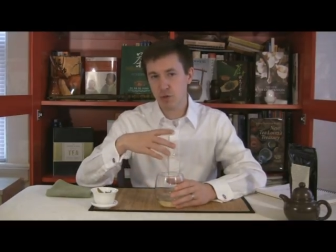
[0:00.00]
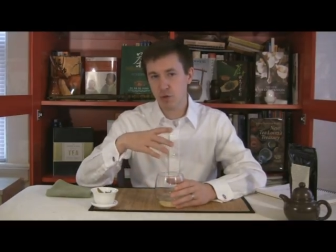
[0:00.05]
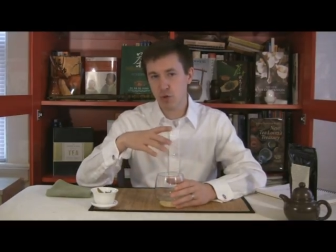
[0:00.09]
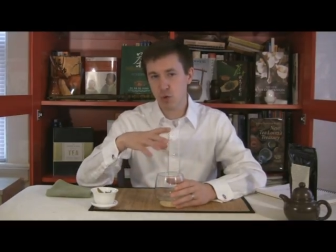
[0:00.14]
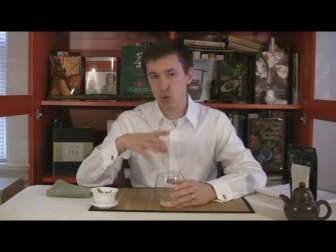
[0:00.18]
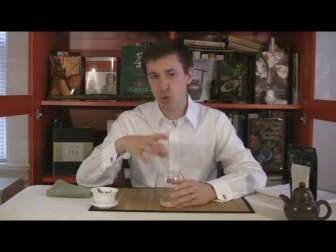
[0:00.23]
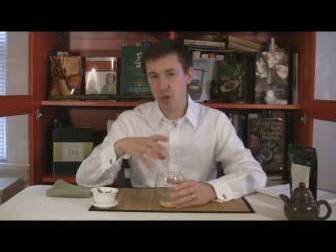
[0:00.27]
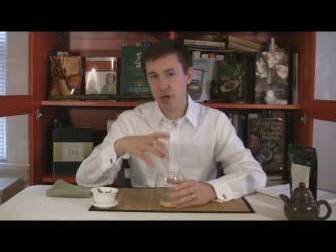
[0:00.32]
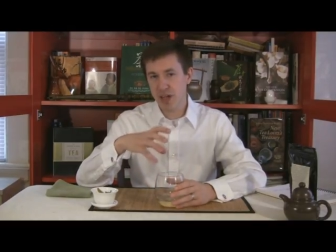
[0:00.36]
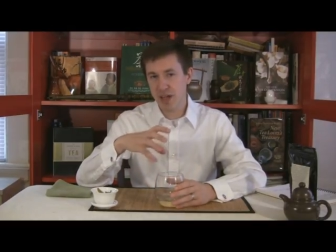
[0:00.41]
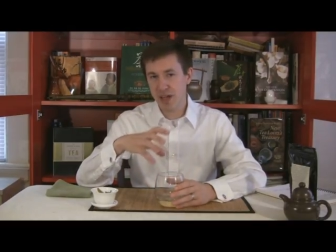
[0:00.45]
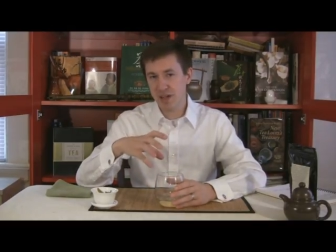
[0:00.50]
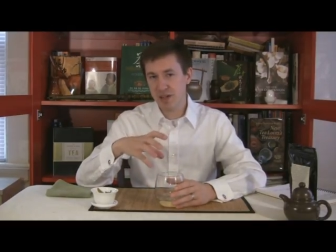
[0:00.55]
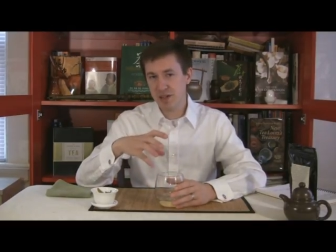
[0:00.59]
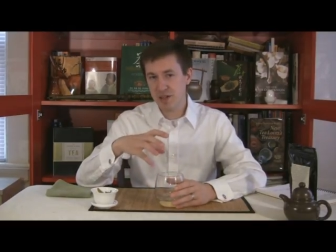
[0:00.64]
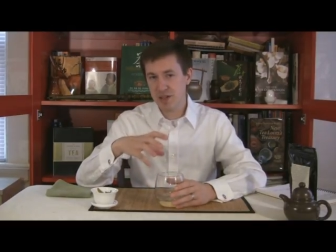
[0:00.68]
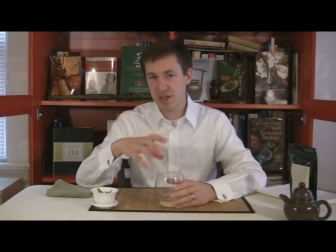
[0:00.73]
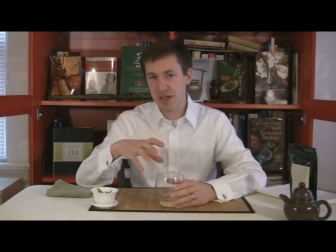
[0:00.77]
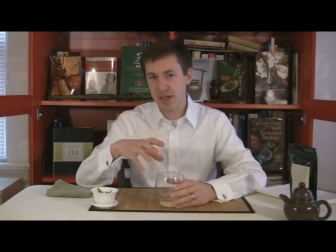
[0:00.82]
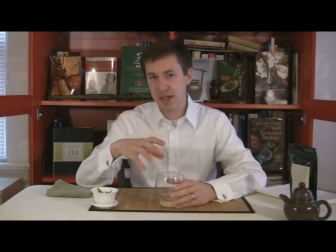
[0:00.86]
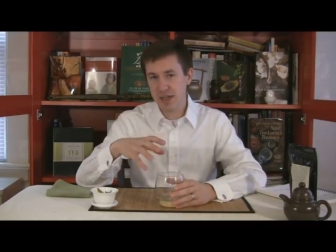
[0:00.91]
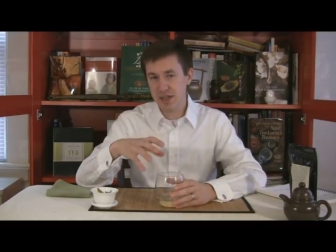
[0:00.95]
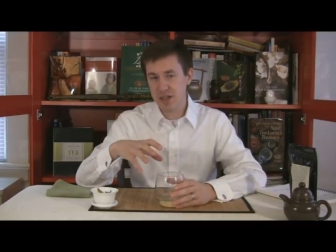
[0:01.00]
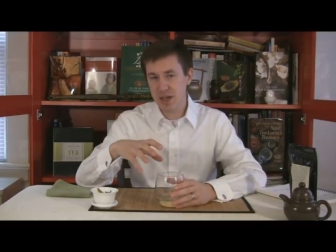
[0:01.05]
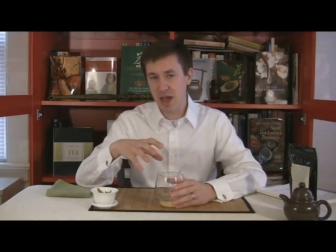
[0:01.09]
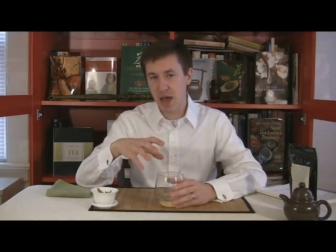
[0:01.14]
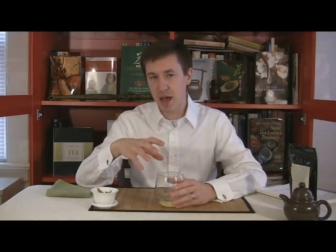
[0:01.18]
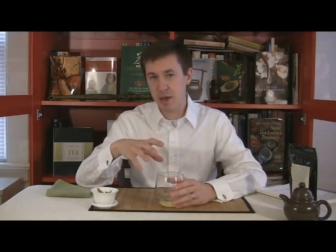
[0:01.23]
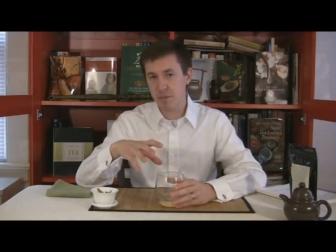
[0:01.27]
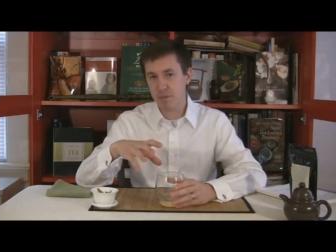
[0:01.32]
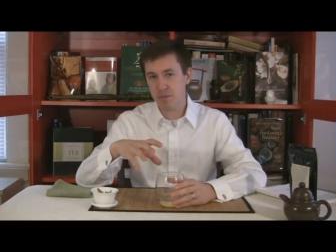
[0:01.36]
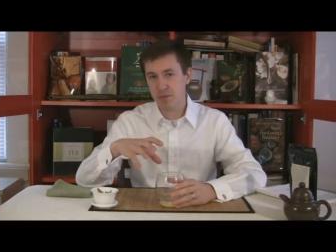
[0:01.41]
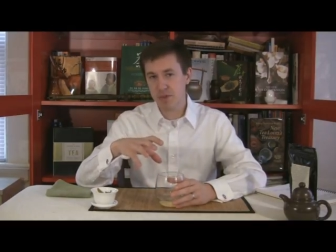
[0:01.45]
green tea
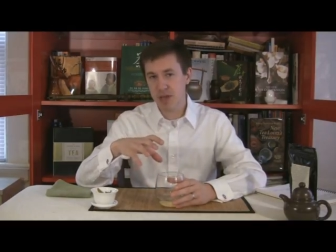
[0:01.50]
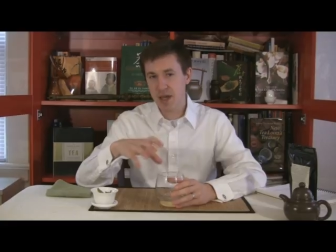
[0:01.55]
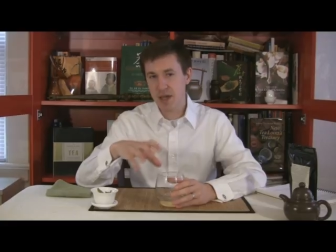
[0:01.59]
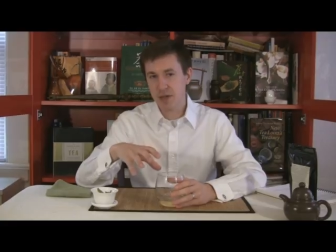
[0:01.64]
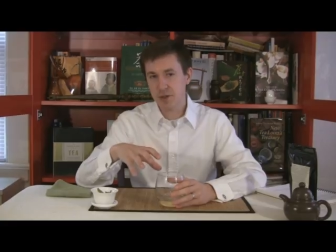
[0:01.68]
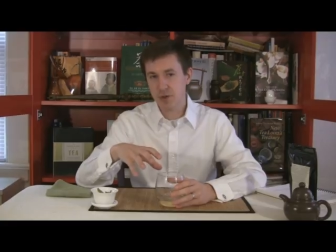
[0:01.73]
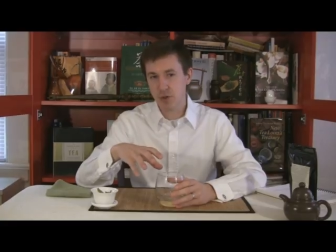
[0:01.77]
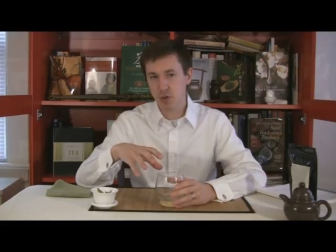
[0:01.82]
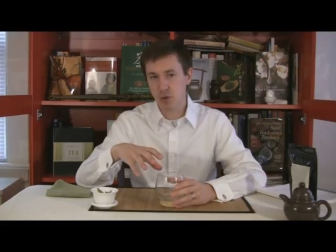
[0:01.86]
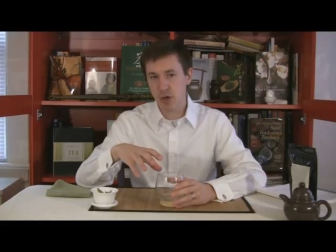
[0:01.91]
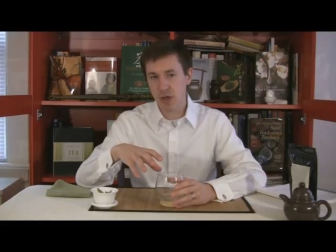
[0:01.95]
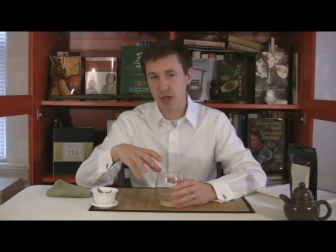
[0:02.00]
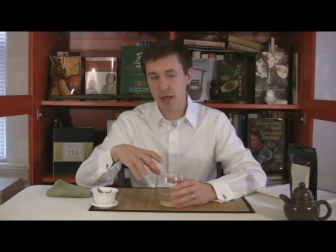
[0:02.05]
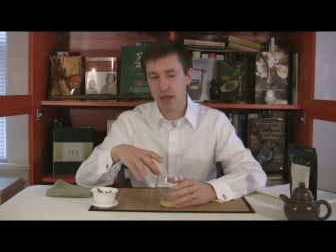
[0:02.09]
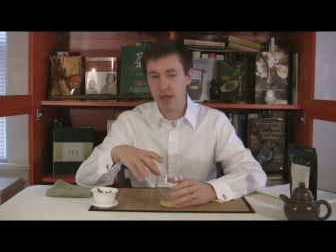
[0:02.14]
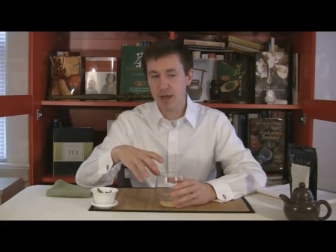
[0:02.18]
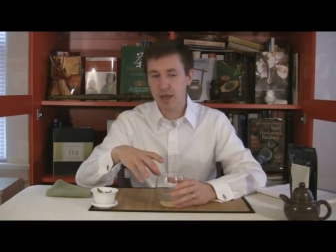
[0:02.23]
type taste to it.